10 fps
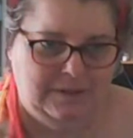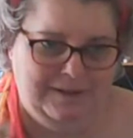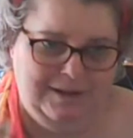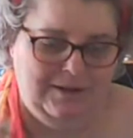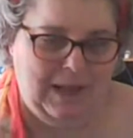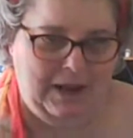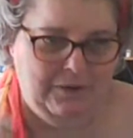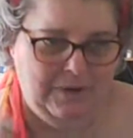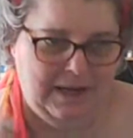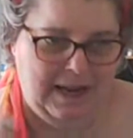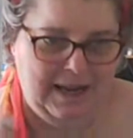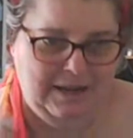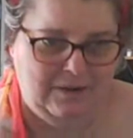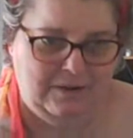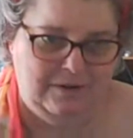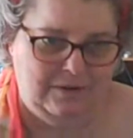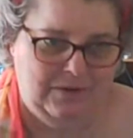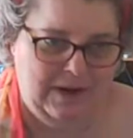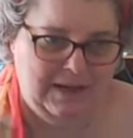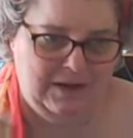This 100 days,
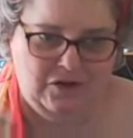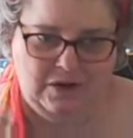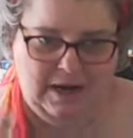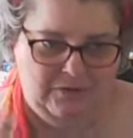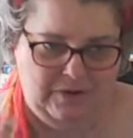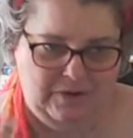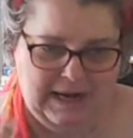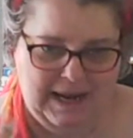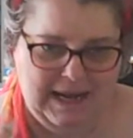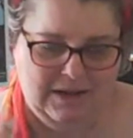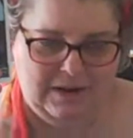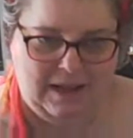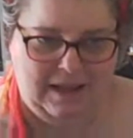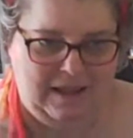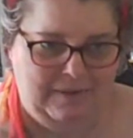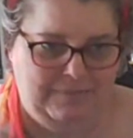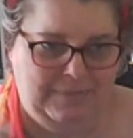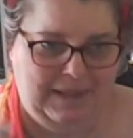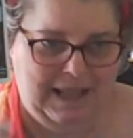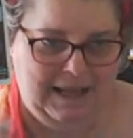transition 100 days,
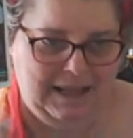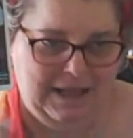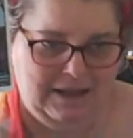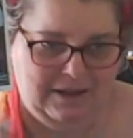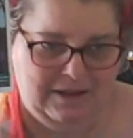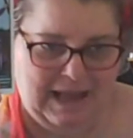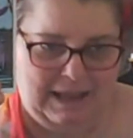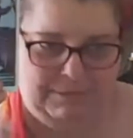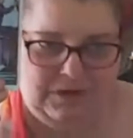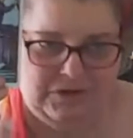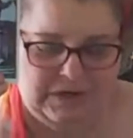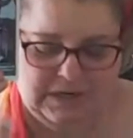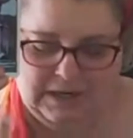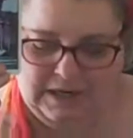getting things established.